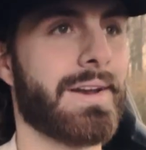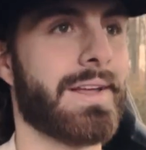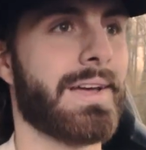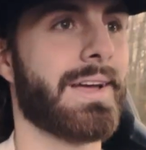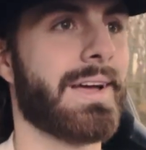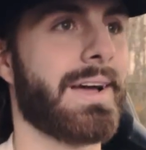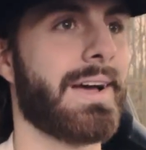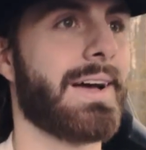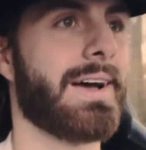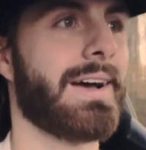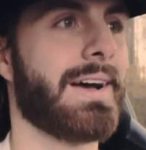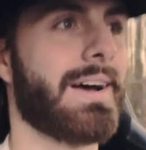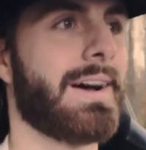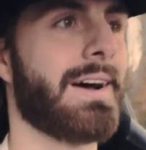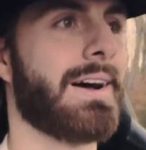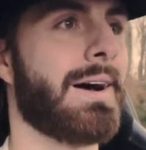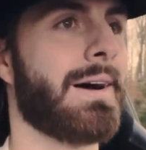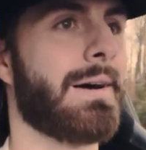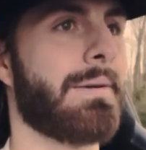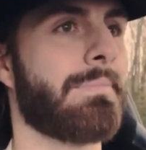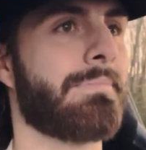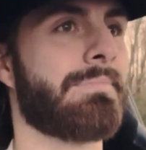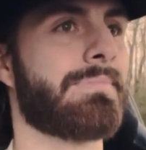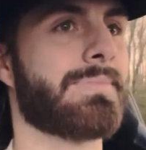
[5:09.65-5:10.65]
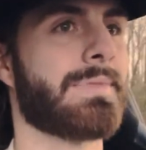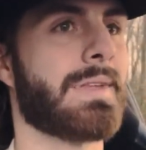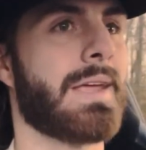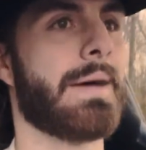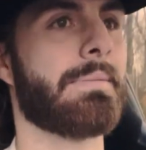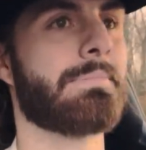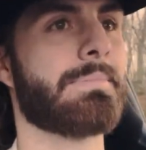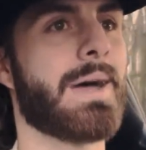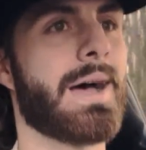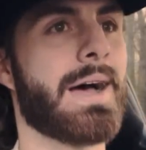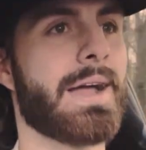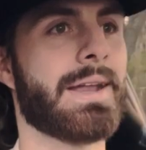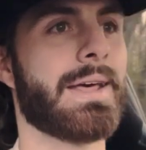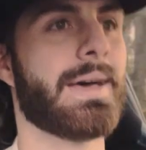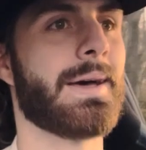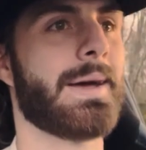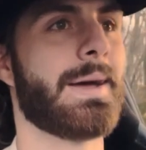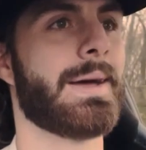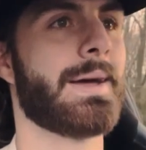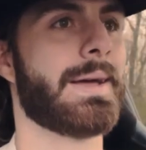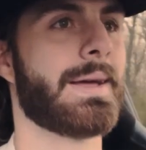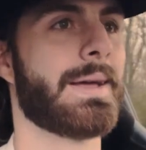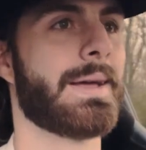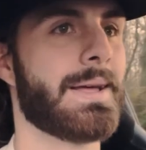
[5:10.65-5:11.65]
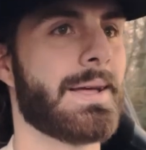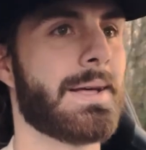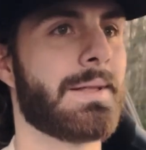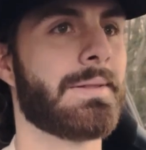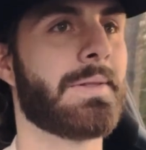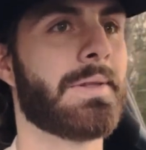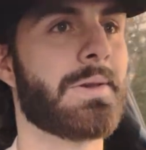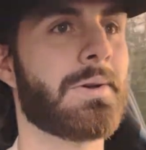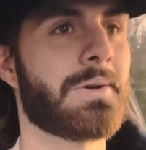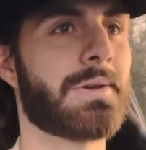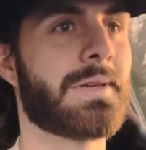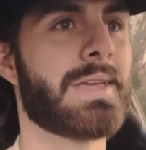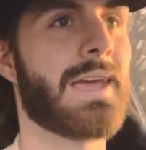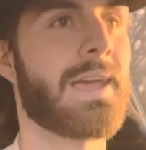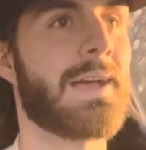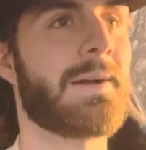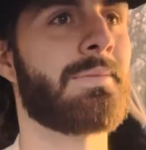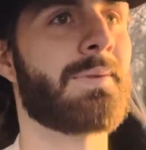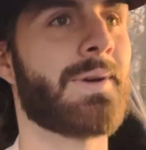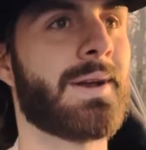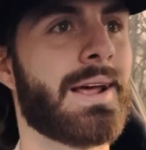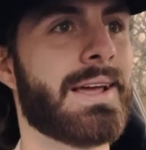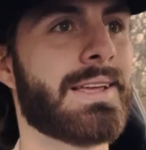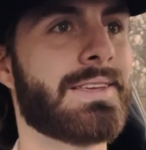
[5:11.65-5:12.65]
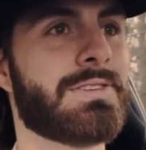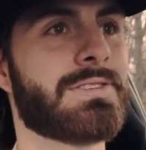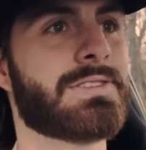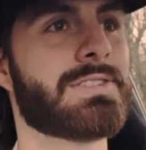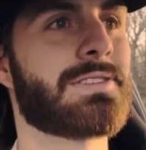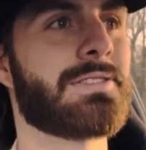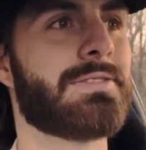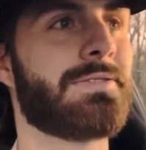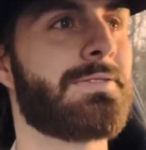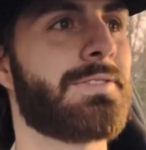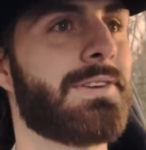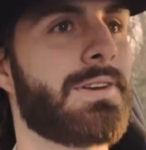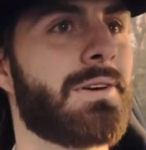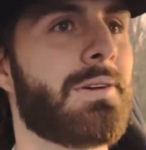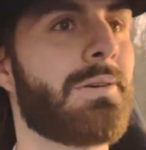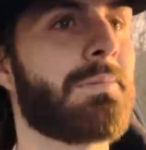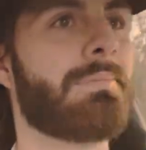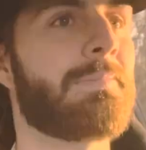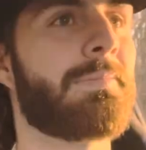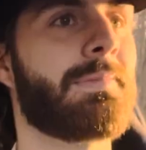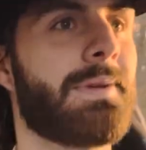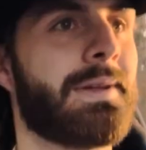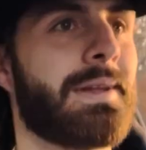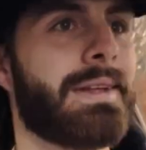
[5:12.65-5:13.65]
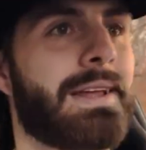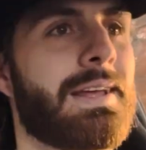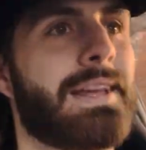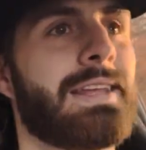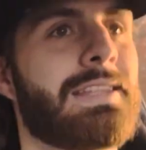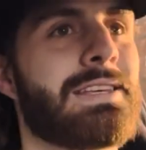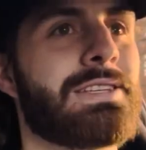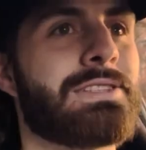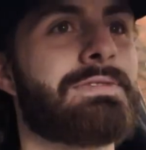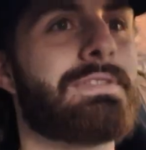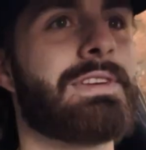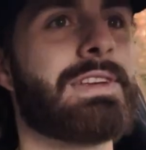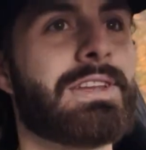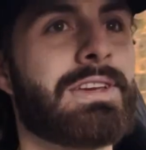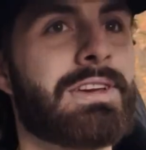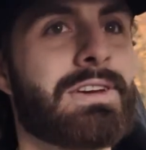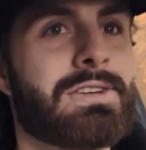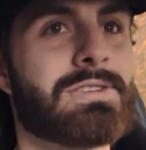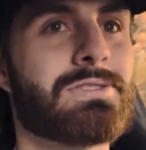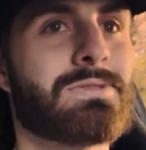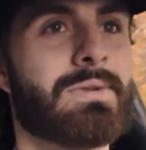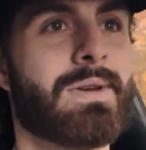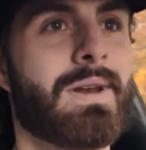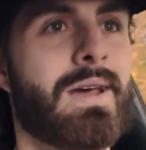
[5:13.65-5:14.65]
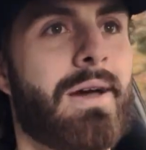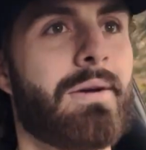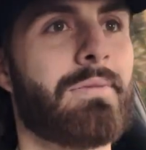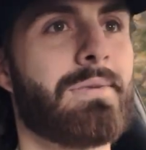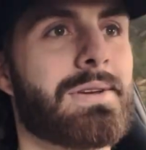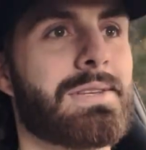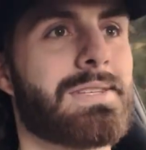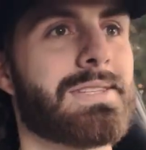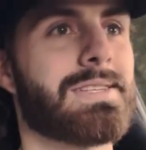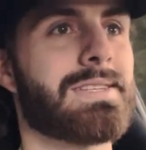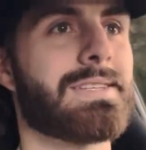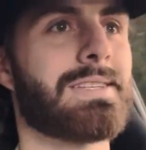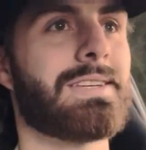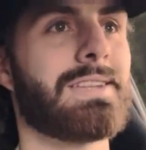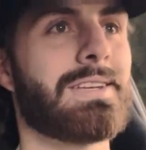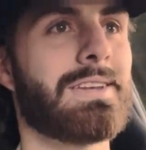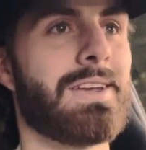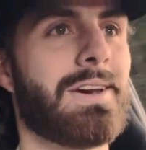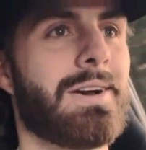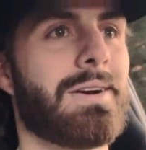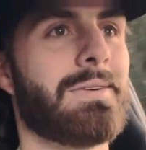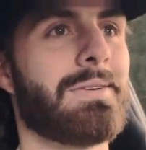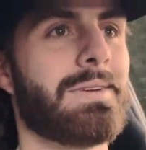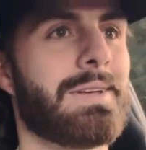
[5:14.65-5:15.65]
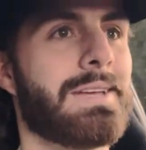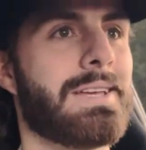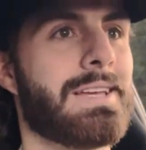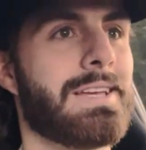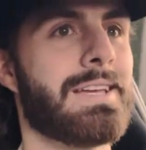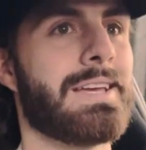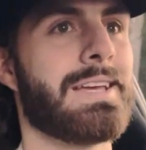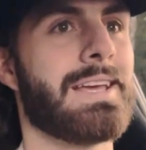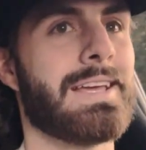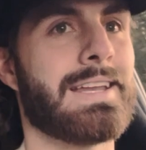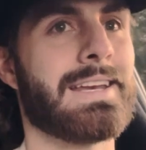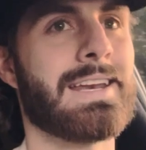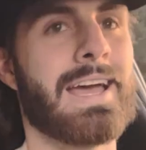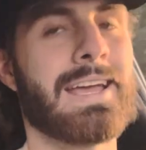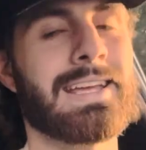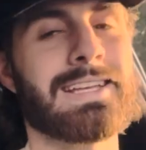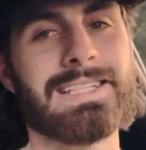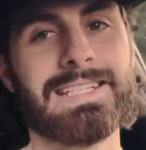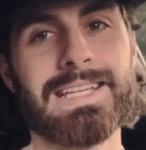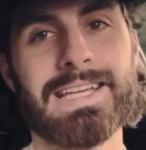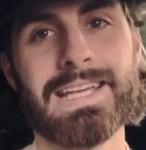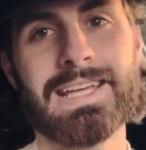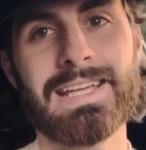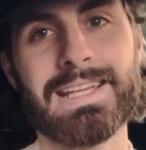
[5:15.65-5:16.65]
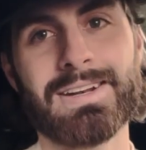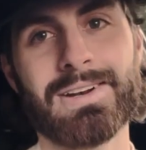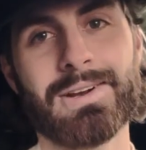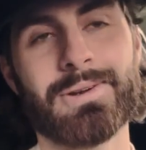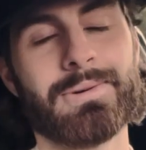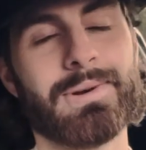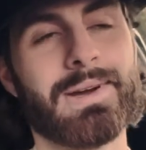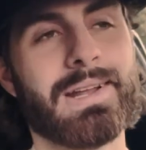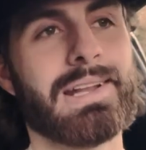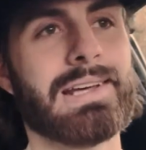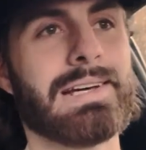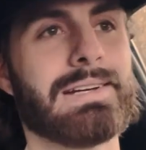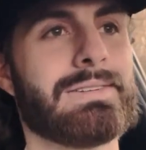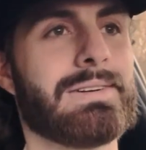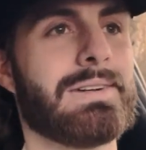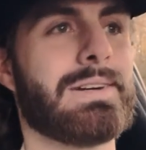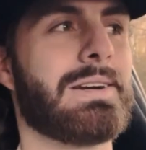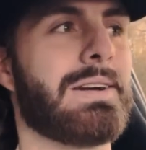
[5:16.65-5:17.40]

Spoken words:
I'm not a little kid when I used to film these videos when I was, you know, 19 or whatever.